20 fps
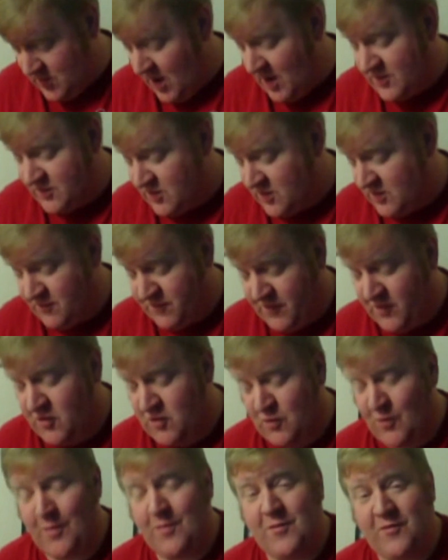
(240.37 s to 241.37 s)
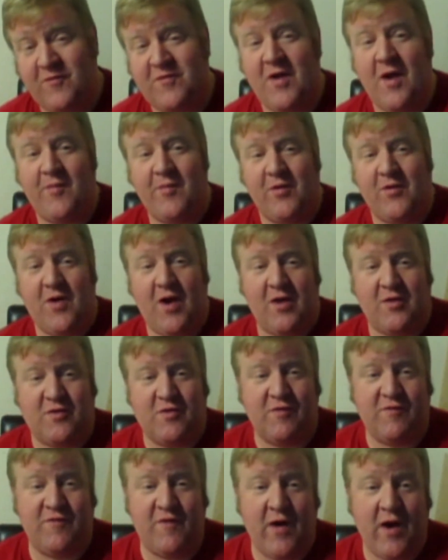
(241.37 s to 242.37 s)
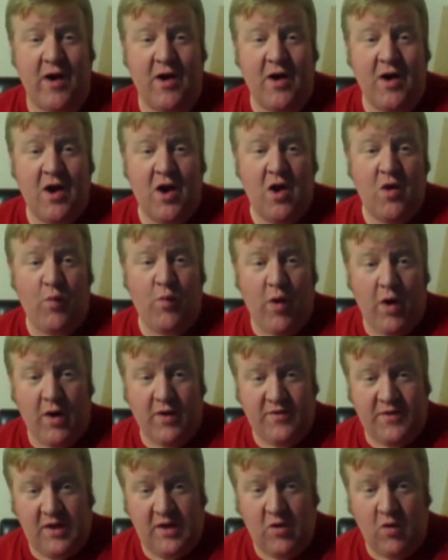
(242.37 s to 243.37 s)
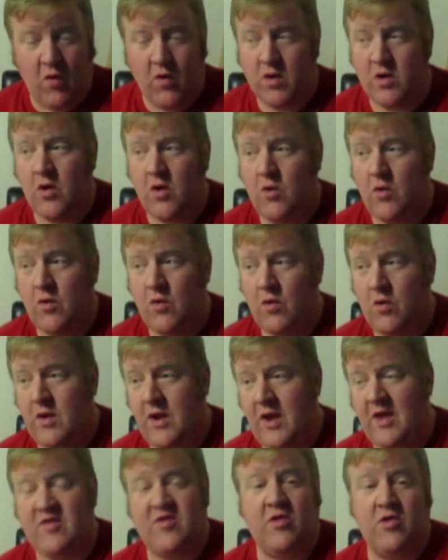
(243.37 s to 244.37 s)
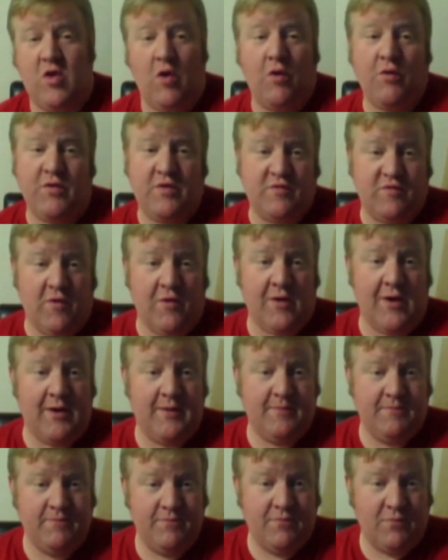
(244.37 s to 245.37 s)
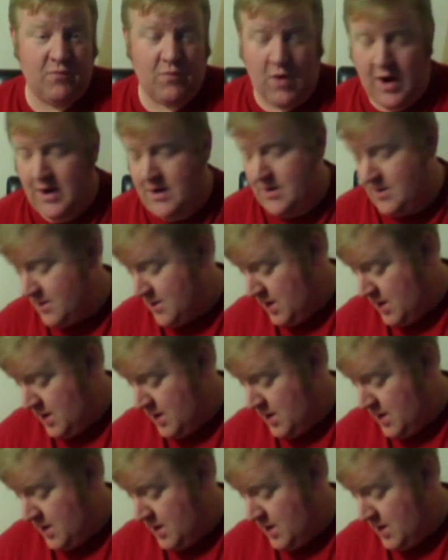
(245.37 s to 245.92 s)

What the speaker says: also the first one we've come across so far where the Ordo isn't chosen for it, right?